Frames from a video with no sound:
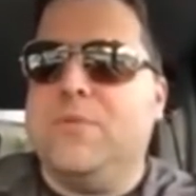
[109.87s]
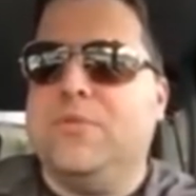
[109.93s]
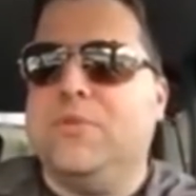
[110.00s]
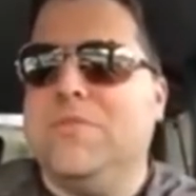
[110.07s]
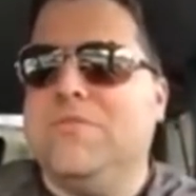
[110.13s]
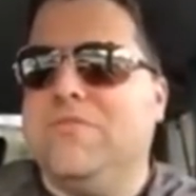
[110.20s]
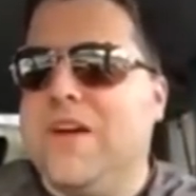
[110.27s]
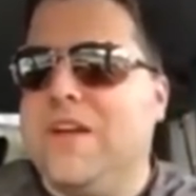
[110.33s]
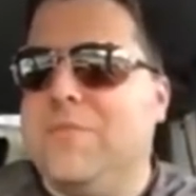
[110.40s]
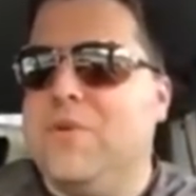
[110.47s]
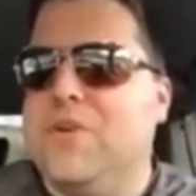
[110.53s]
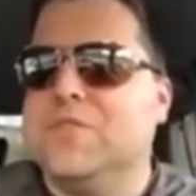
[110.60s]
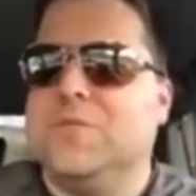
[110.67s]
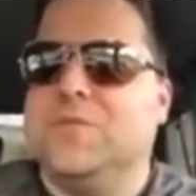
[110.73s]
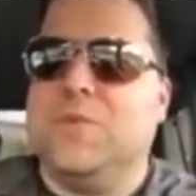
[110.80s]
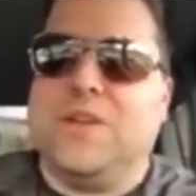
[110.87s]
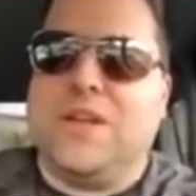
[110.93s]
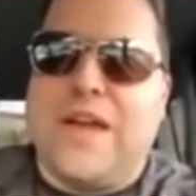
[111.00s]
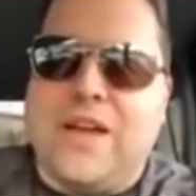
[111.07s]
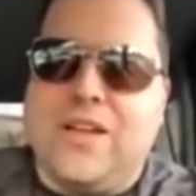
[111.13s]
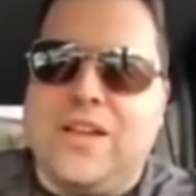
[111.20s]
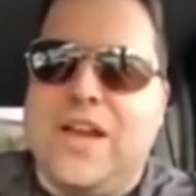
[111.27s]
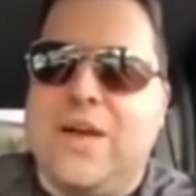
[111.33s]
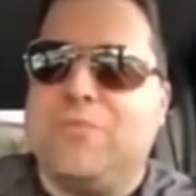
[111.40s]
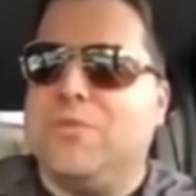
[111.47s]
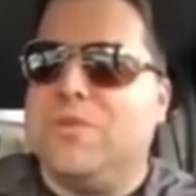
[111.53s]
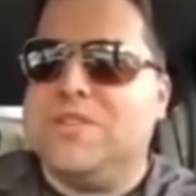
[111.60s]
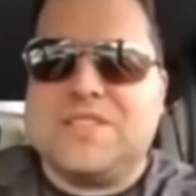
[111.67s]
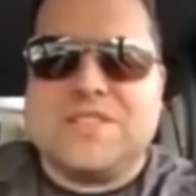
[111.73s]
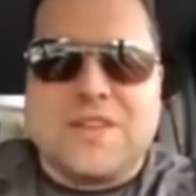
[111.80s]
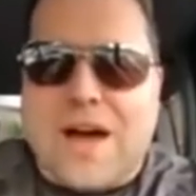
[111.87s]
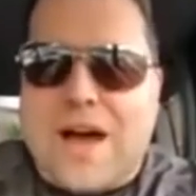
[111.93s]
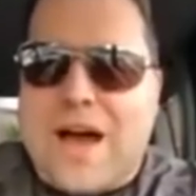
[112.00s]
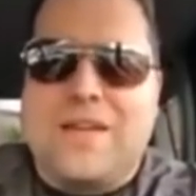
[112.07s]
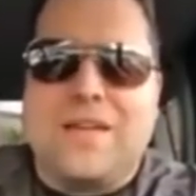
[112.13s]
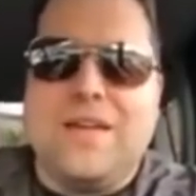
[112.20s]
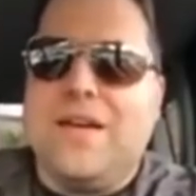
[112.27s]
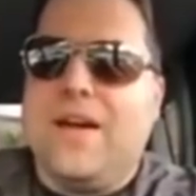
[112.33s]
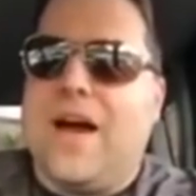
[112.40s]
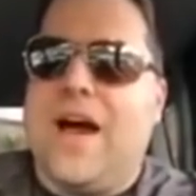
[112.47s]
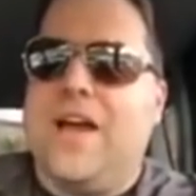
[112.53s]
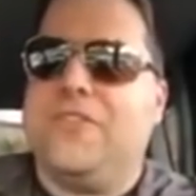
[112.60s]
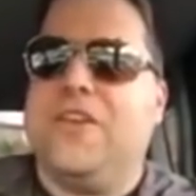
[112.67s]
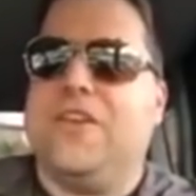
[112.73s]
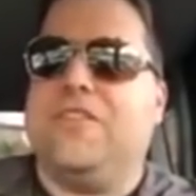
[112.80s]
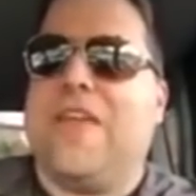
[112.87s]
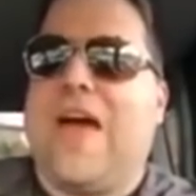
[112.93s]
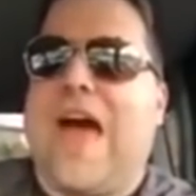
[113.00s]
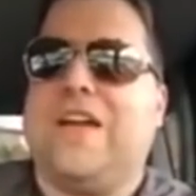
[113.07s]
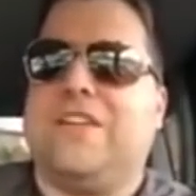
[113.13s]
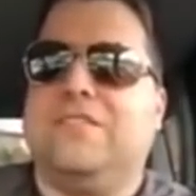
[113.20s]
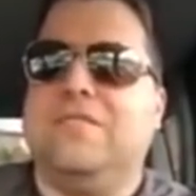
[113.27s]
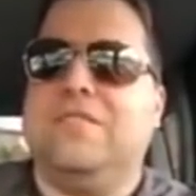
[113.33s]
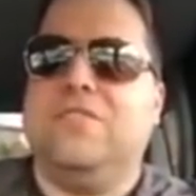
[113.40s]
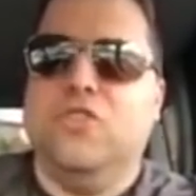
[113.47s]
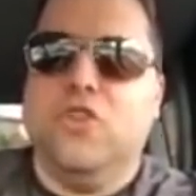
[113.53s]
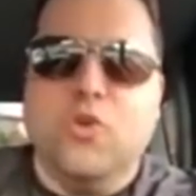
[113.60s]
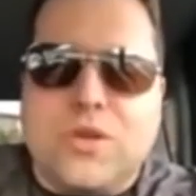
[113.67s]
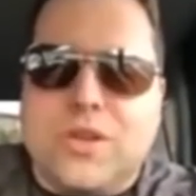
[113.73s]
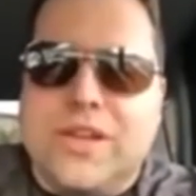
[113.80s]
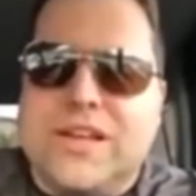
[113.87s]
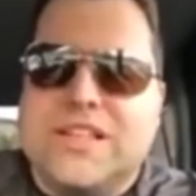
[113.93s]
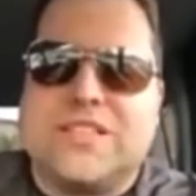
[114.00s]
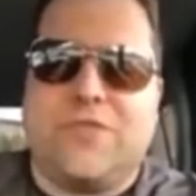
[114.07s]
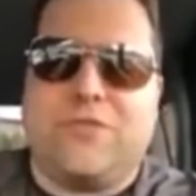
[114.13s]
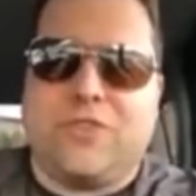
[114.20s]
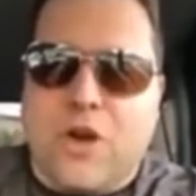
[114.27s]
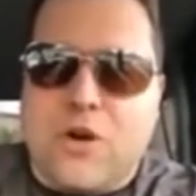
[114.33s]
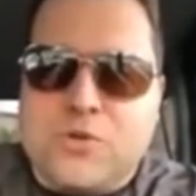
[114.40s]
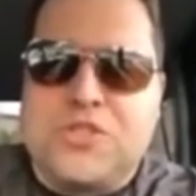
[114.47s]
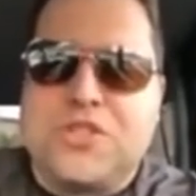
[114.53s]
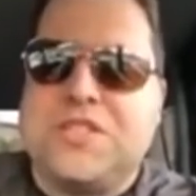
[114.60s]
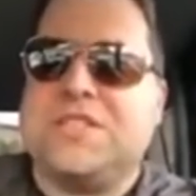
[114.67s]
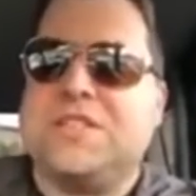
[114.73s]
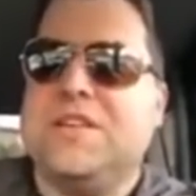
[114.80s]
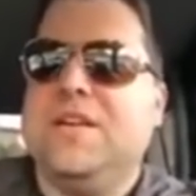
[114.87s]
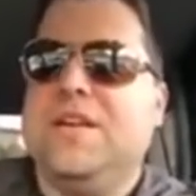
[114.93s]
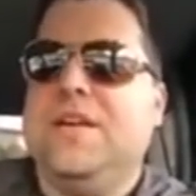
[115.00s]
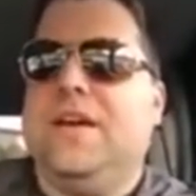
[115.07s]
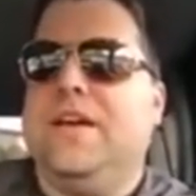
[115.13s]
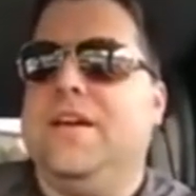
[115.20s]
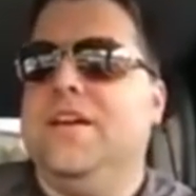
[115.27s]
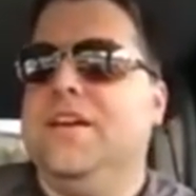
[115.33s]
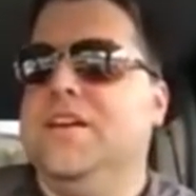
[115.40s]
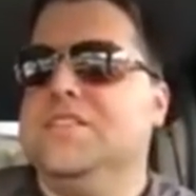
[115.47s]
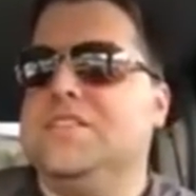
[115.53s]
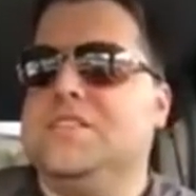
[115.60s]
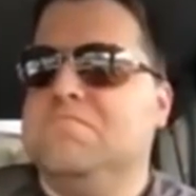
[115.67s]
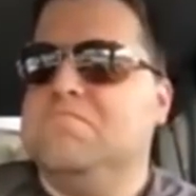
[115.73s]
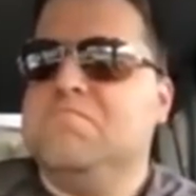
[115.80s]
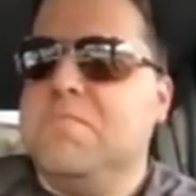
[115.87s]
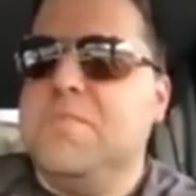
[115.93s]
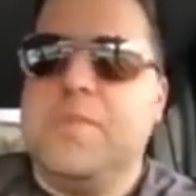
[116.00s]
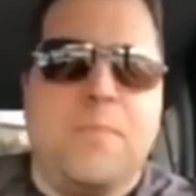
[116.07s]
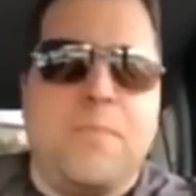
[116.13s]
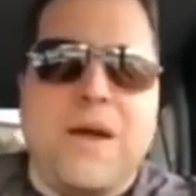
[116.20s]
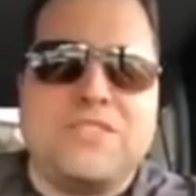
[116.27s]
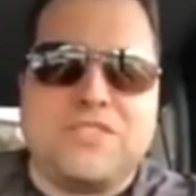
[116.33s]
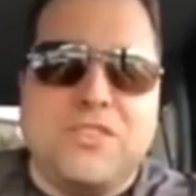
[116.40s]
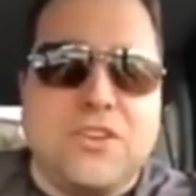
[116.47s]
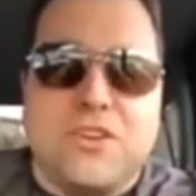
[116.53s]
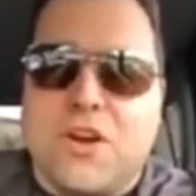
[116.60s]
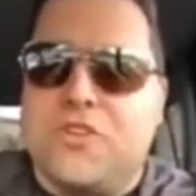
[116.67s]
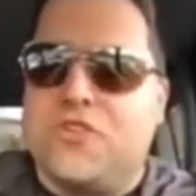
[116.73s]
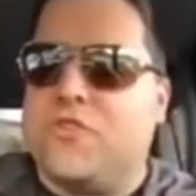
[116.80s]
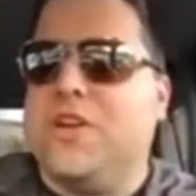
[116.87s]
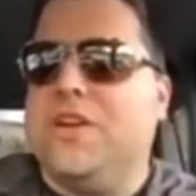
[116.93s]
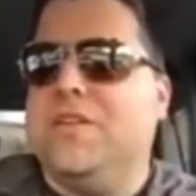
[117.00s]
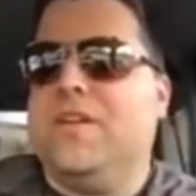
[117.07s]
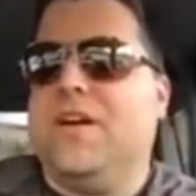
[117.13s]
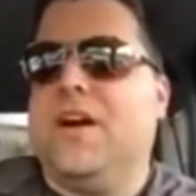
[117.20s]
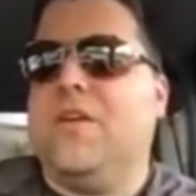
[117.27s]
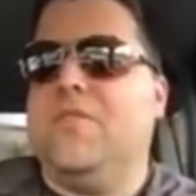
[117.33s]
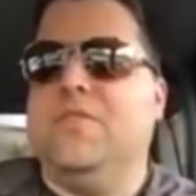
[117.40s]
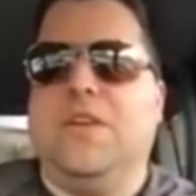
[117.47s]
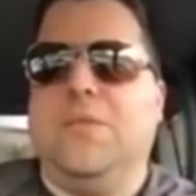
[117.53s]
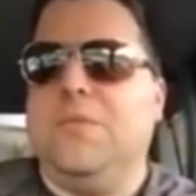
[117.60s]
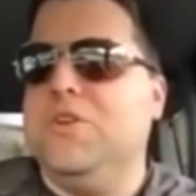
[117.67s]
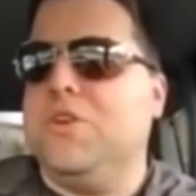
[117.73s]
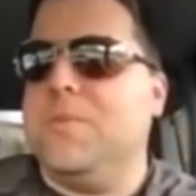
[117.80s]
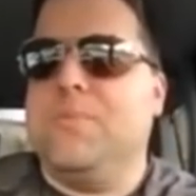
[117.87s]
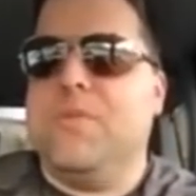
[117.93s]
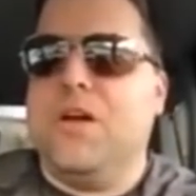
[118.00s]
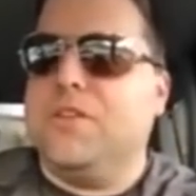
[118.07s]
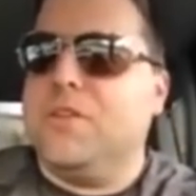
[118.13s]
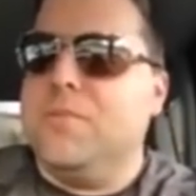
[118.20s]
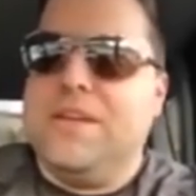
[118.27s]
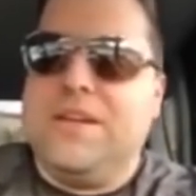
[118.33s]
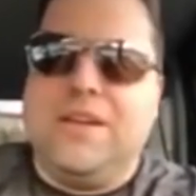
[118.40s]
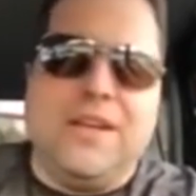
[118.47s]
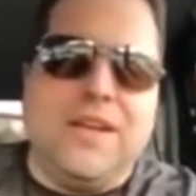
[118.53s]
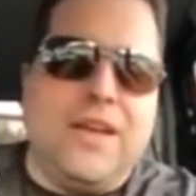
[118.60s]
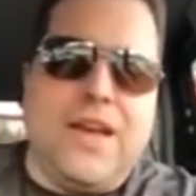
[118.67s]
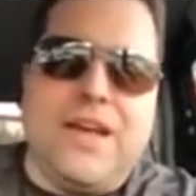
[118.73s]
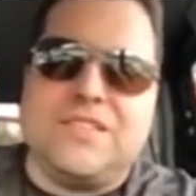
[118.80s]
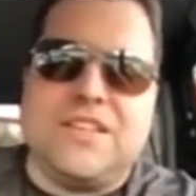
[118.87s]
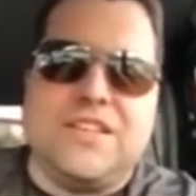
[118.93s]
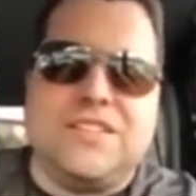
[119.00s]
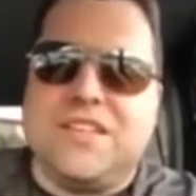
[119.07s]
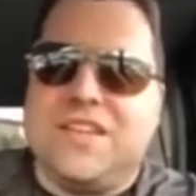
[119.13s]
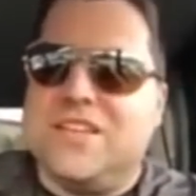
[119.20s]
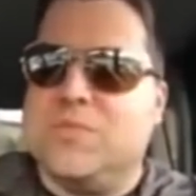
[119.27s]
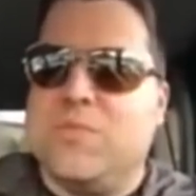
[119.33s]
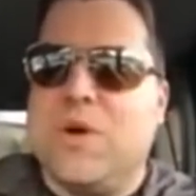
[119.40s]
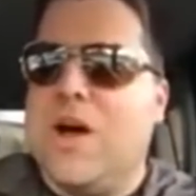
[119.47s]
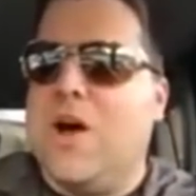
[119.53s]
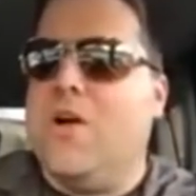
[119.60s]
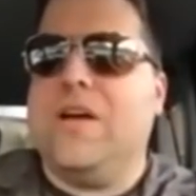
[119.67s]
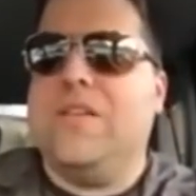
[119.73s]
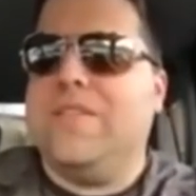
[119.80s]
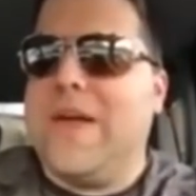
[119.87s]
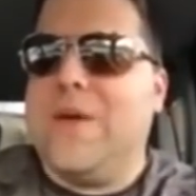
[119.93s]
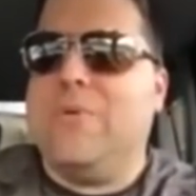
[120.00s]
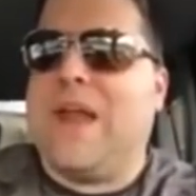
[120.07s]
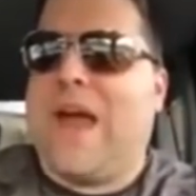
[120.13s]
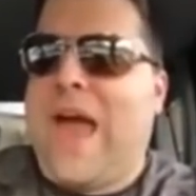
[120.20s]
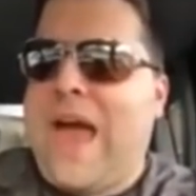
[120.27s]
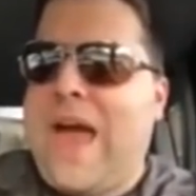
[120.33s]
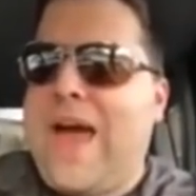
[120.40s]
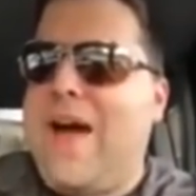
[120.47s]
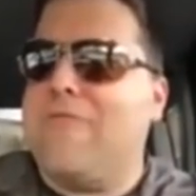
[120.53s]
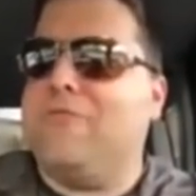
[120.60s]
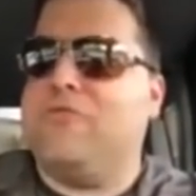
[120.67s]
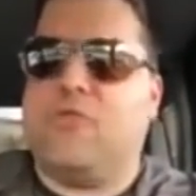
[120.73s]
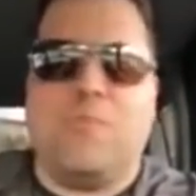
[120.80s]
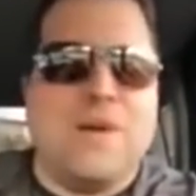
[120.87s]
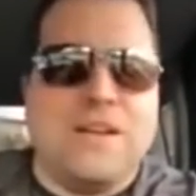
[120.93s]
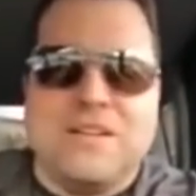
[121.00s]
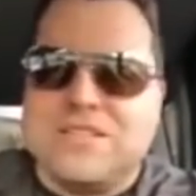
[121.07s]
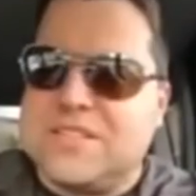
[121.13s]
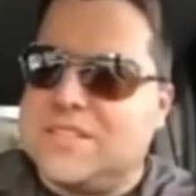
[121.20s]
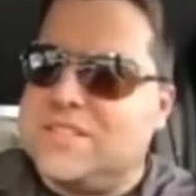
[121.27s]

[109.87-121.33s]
Between Venables, between Elliott, between Scott, I think that nucleus of coaches is the best in the country. I mean, you could plug them in the SEC as well, and they would have tremendous